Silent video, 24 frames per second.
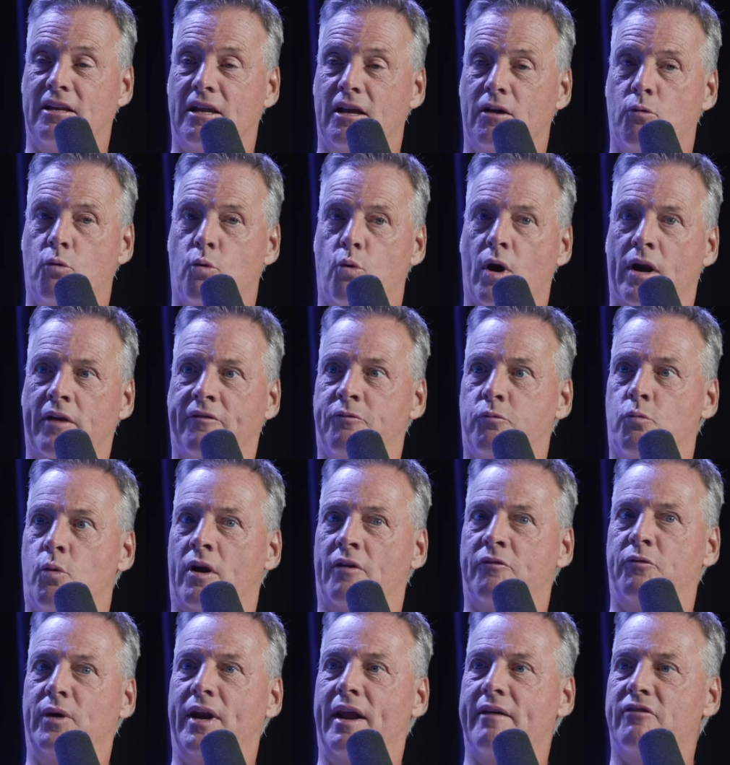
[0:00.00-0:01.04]
and what if what
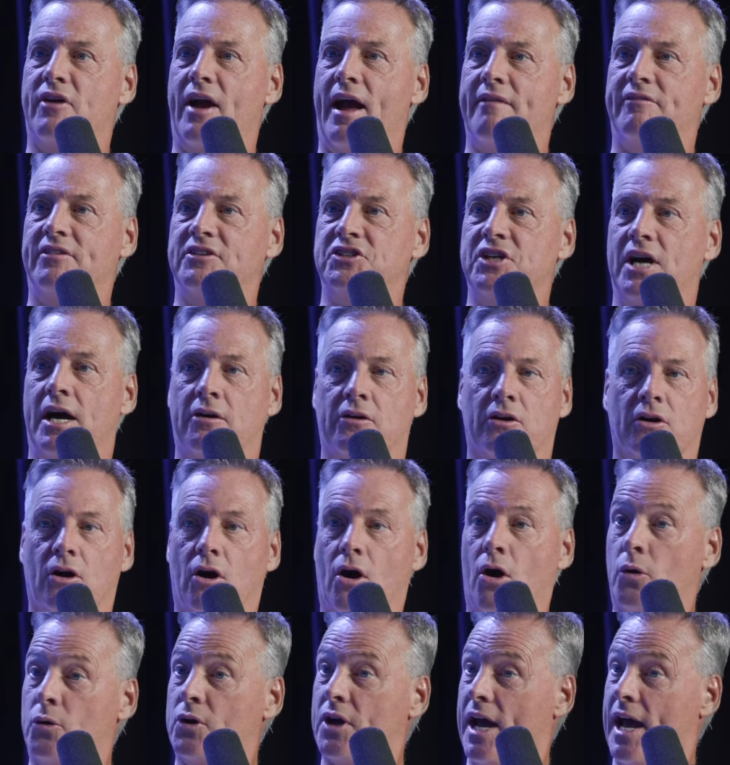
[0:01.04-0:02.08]
if we never have a child?
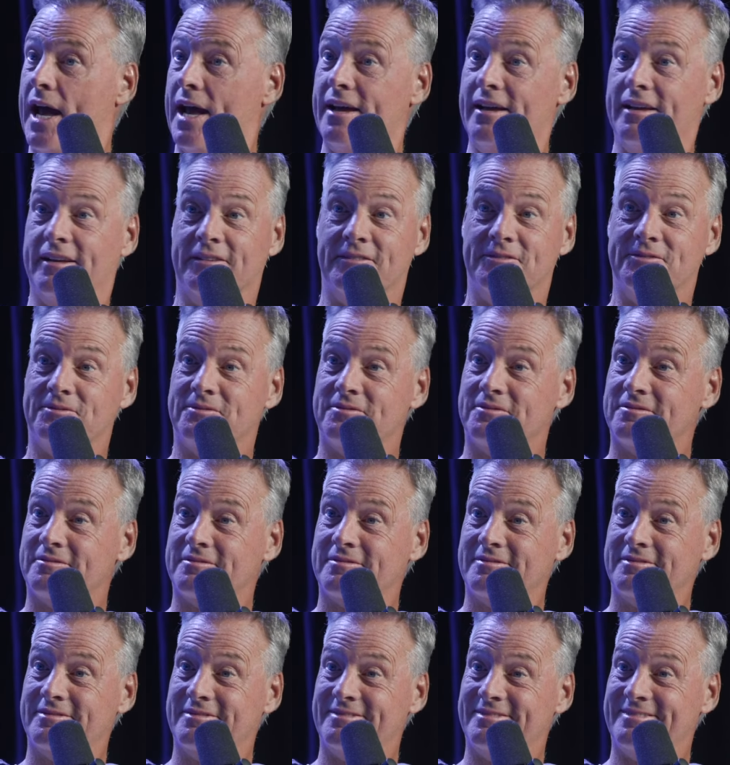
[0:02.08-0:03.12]
Okay. Yeah.